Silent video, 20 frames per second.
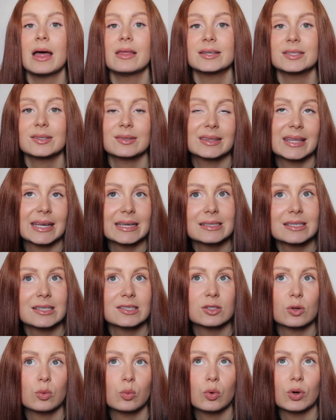So this
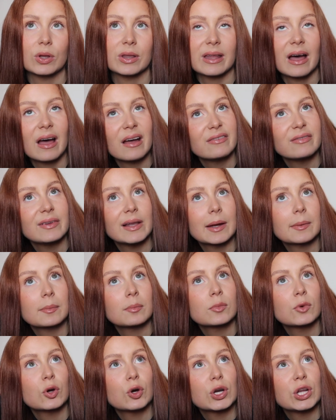is the one that I feel like
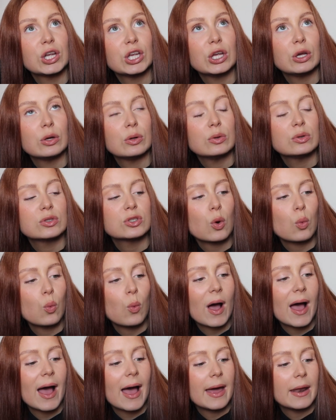I'm going to use
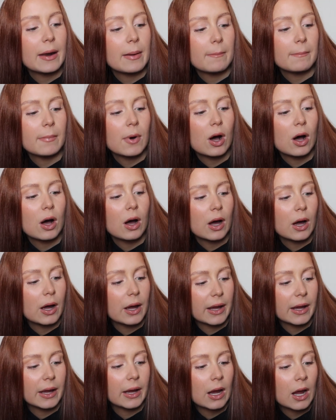when
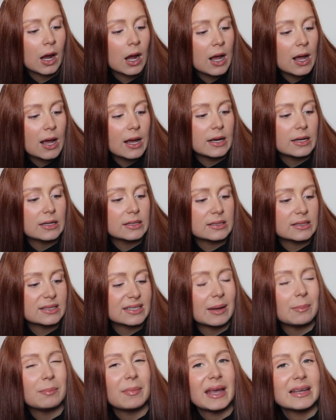my
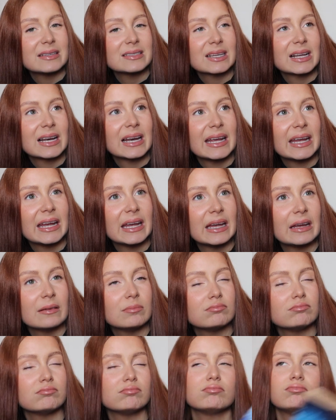skin basically
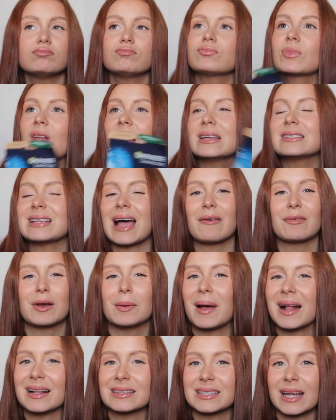is having a
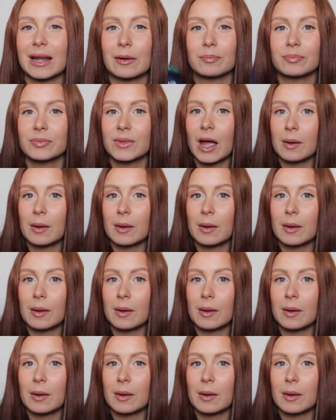meltdown.